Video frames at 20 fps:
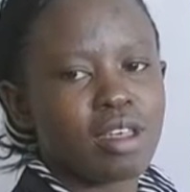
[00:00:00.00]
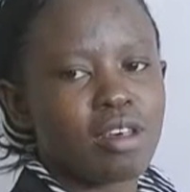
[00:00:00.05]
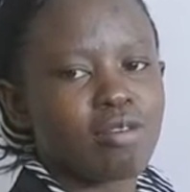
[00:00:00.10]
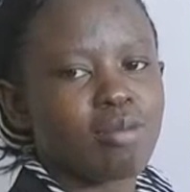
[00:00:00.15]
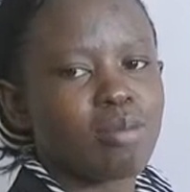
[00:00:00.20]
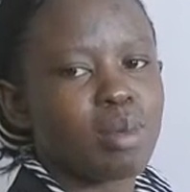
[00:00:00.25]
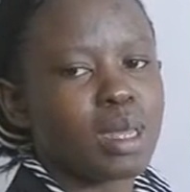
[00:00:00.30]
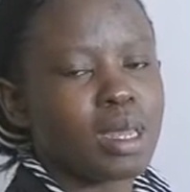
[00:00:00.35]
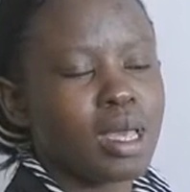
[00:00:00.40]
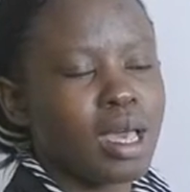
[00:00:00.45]

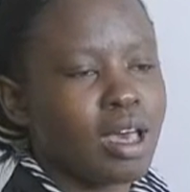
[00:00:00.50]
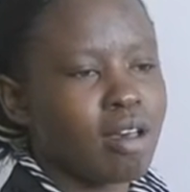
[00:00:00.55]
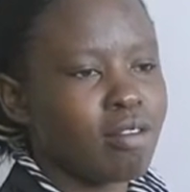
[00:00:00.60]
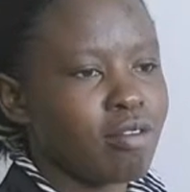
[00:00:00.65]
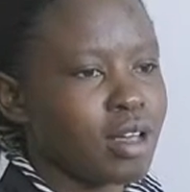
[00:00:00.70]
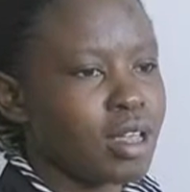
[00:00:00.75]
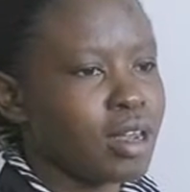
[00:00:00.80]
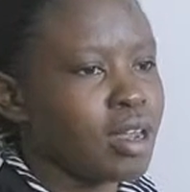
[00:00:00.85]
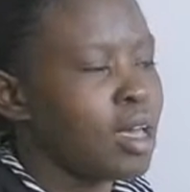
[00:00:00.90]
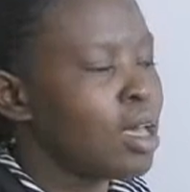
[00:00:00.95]
have been
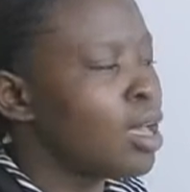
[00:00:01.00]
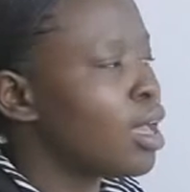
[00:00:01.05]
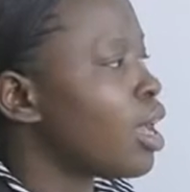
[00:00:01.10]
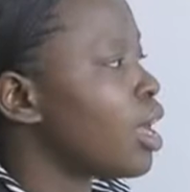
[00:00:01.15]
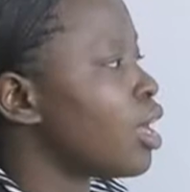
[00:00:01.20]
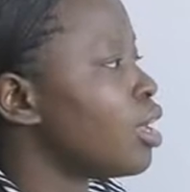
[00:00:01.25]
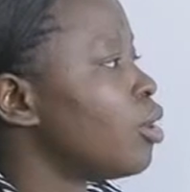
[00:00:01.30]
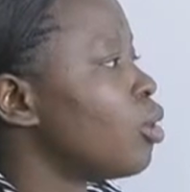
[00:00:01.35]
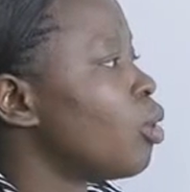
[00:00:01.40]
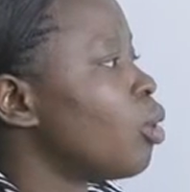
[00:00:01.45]
covered,
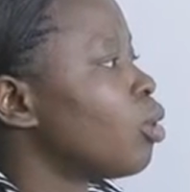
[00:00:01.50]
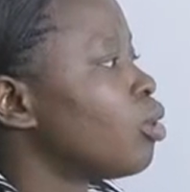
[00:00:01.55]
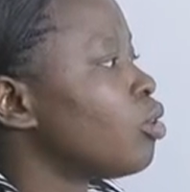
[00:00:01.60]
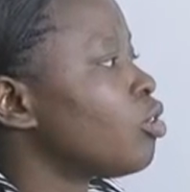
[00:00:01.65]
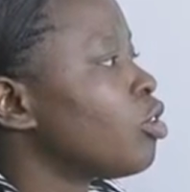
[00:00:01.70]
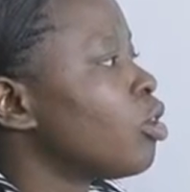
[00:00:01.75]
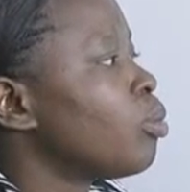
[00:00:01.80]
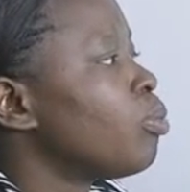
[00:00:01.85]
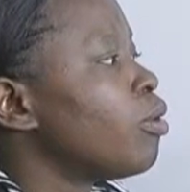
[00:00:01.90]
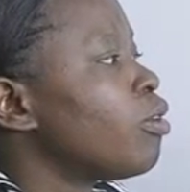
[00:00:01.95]
and on
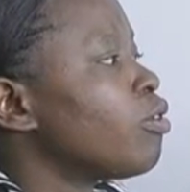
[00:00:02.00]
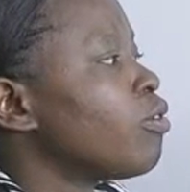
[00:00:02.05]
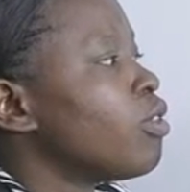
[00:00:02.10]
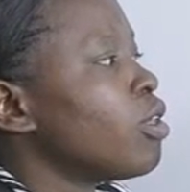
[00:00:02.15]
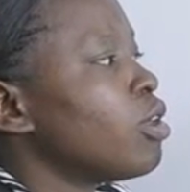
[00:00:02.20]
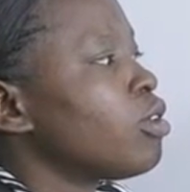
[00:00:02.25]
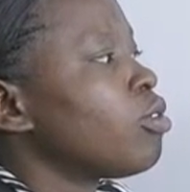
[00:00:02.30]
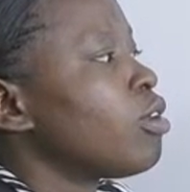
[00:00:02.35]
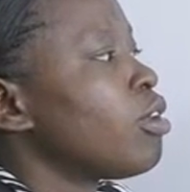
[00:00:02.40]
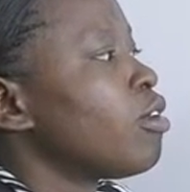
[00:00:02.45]
top of
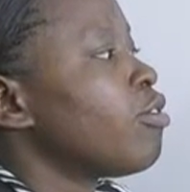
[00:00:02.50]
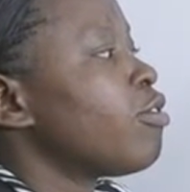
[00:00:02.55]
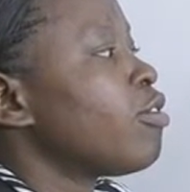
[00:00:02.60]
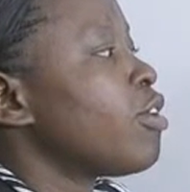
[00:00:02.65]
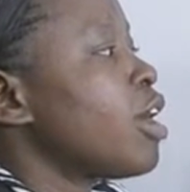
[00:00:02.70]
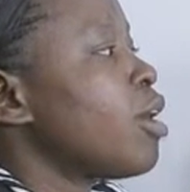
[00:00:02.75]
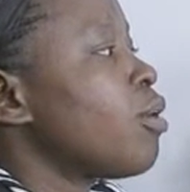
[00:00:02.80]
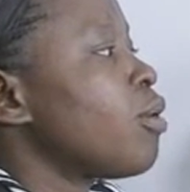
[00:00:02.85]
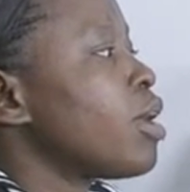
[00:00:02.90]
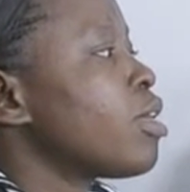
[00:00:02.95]
the 12
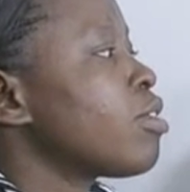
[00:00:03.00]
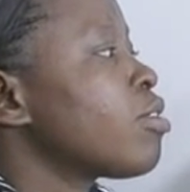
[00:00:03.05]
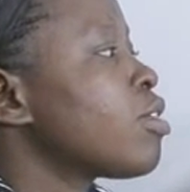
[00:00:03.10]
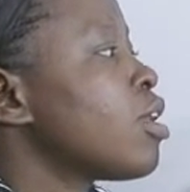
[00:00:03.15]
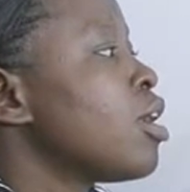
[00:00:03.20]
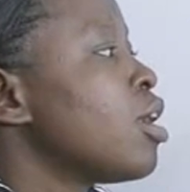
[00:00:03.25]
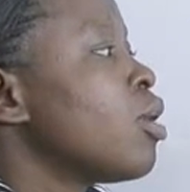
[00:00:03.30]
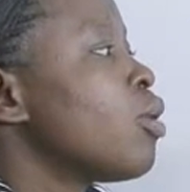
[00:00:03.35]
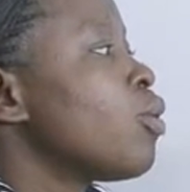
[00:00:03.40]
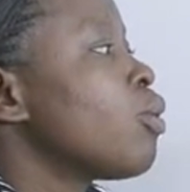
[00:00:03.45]
hours,
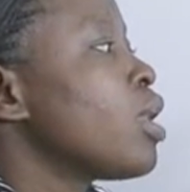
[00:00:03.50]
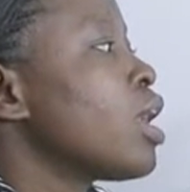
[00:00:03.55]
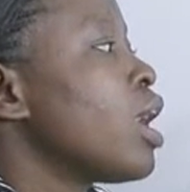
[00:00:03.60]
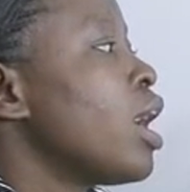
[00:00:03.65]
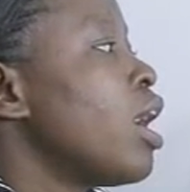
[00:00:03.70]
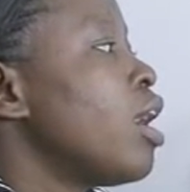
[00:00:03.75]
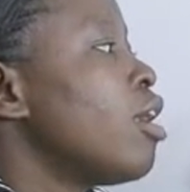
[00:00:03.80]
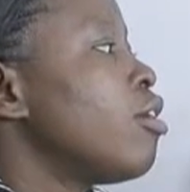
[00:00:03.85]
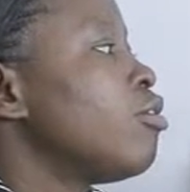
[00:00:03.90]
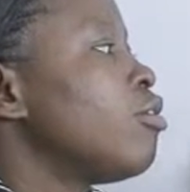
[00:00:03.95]
we
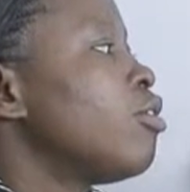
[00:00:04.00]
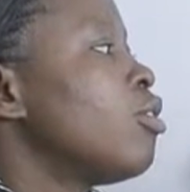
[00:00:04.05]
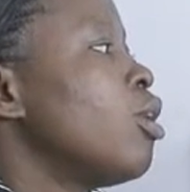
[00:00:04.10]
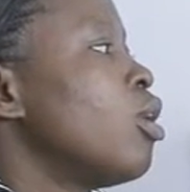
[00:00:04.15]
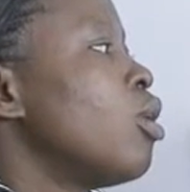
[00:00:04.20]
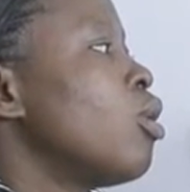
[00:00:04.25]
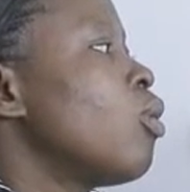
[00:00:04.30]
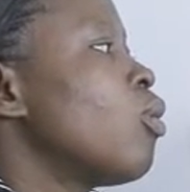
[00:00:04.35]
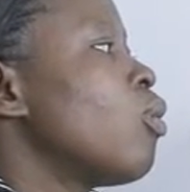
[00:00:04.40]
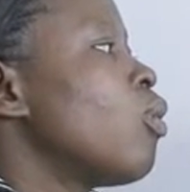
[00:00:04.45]
have
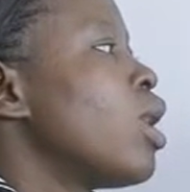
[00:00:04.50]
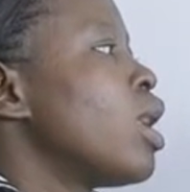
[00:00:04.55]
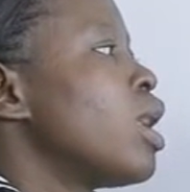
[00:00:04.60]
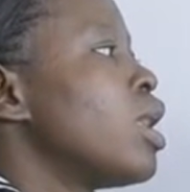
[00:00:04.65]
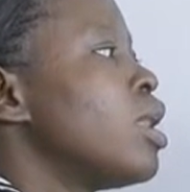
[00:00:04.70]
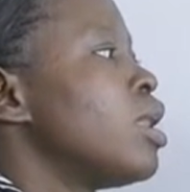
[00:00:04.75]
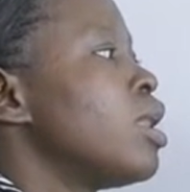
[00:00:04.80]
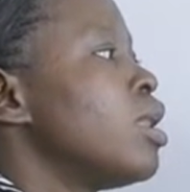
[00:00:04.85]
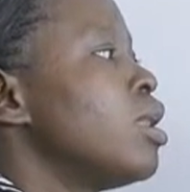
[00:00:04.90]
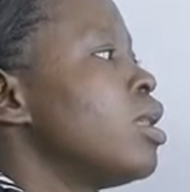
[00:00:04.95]

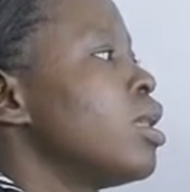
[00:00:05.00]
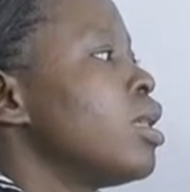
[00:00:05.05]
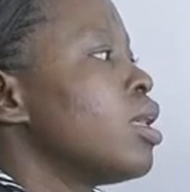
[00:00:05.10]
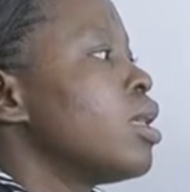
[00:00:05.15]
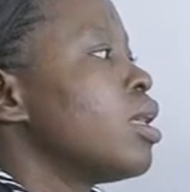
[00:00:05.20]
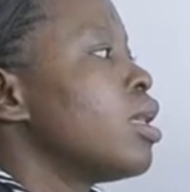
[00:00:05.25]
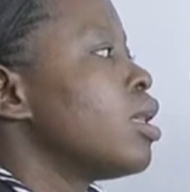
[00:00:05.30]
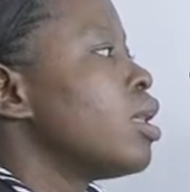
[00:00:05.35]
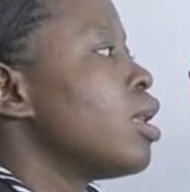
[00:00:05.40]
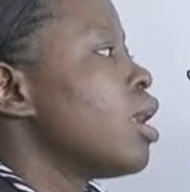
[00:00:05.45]
1
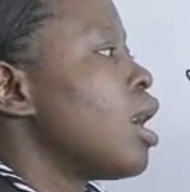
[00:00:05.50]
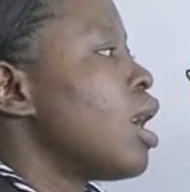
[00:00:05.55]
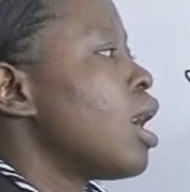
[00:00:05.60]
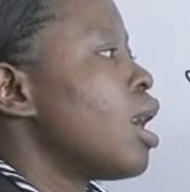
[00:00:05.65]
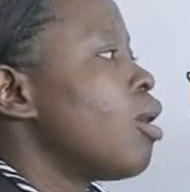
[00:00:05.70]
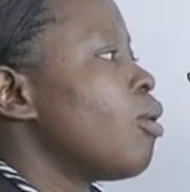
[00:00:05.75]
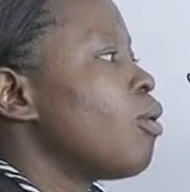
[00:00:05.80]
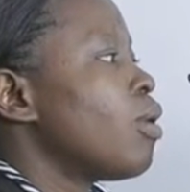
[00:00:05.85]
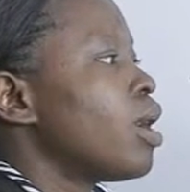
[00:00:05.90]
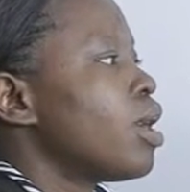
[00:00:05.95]

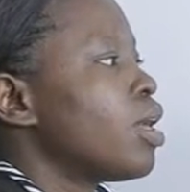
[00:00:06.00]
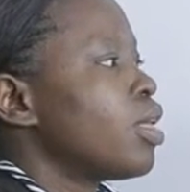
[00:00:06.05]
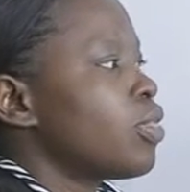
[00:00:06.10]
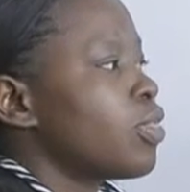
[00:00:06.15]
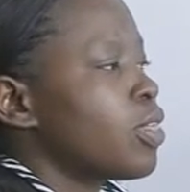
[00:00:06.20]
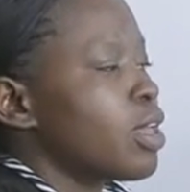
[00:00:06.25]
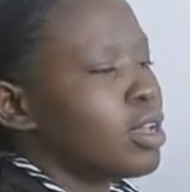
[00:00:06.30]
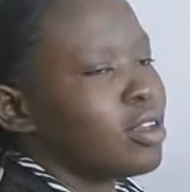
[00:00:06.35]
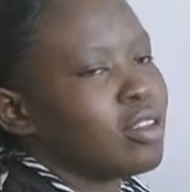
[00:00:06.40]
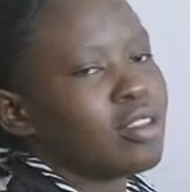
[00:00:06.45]
hour
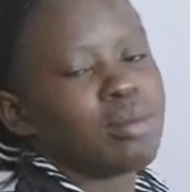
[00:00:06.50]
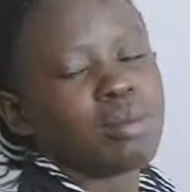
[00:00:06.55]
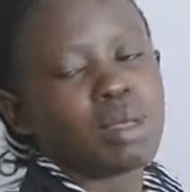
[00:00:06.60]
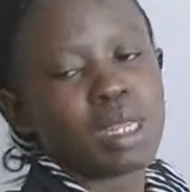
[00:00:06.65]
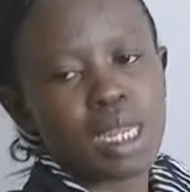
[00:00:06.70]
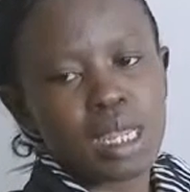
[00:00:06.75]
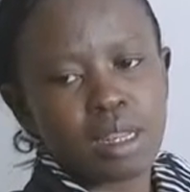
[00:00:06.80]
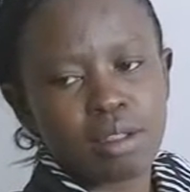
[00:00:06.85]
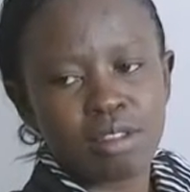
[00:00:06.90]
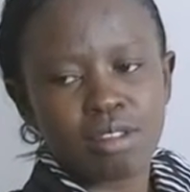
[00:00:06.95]
30
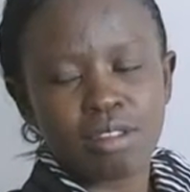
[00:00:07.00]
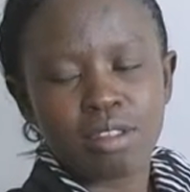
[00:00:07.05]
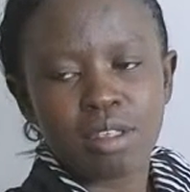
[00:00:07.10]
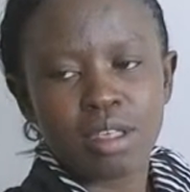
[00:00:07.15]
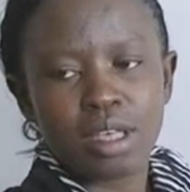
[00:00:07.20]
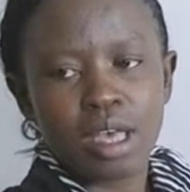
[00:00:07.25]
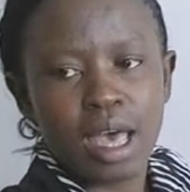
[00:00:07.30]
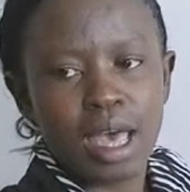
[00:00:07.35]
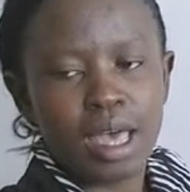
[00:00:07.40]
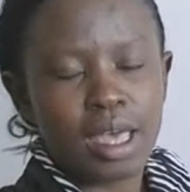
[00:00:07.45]
minutes
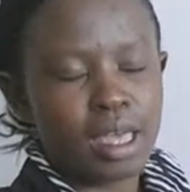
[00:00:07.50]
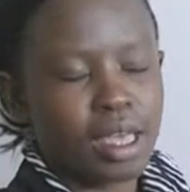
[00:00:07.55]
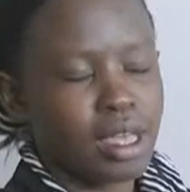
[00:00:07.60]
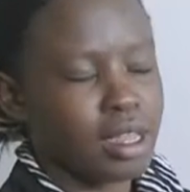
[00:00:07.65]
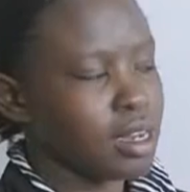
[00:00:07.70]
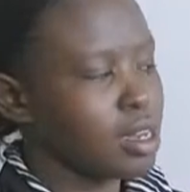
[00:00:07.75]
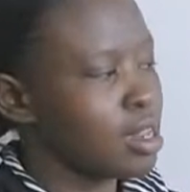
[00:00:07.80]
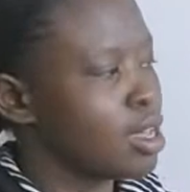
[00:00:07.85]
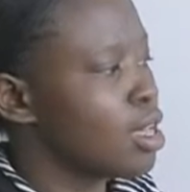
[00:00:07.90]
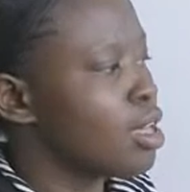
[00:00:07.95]

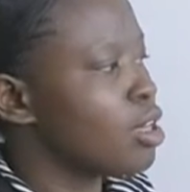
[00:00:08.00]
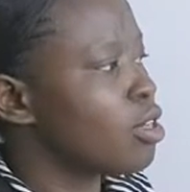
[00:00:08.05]
ahead.